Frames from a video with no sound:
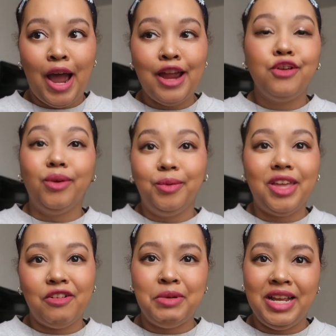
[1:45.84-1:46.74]
I agree with
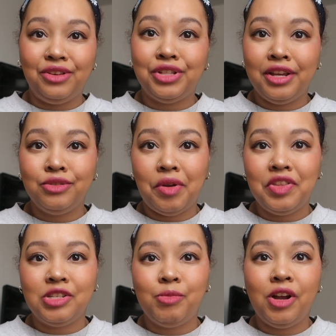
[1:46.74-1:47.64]
everybody else that has read
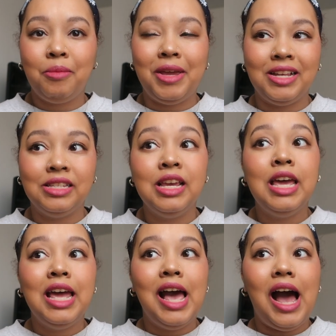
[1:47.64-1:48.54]
this book, because
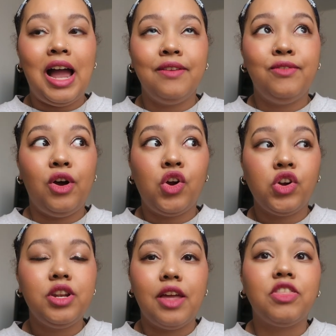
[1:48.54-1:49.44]
I've
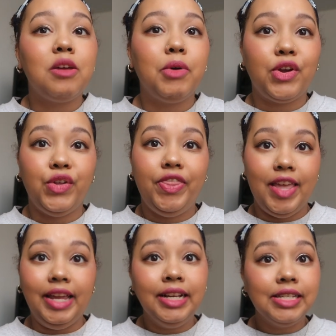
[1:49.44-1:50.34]
heard nothing but good
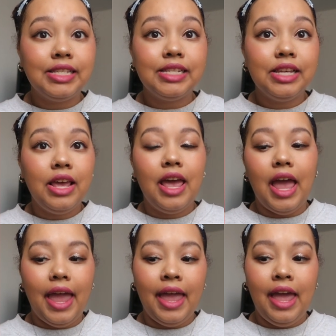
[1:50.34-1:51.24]
things,
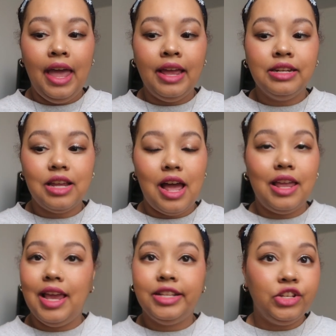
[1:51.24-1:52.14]
and
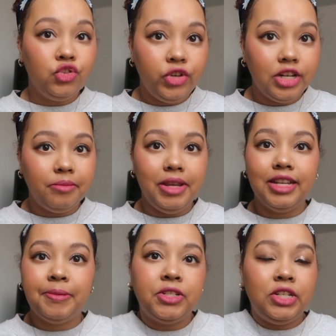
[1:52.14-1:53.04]
it's intrigued me,
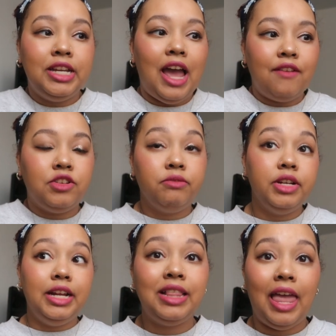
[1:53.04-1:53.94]
especially after
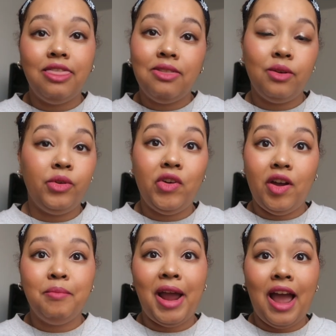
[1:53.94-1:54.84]
reading And Then There Are
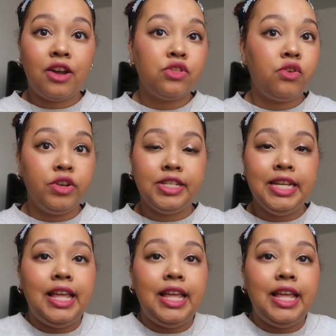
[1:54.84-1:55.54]
None by Agatha Christie.